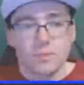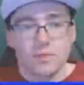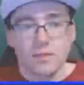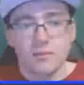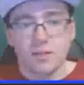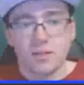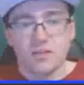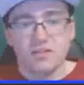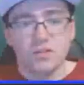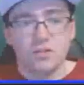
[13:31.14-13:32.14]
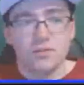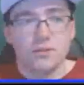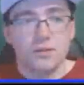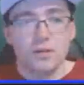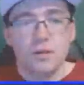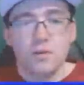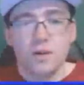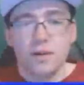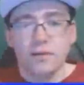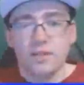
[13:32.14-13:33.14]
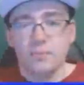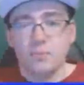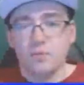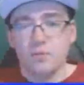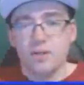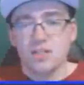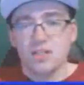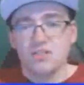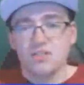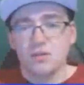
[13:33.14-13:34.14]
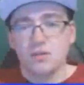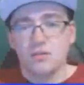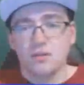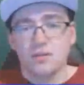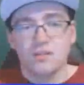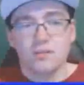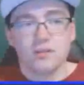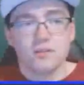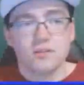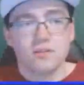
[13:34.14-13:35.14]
I think I'm gonna get a silver. Why do I keep crashing into it? Are you serious?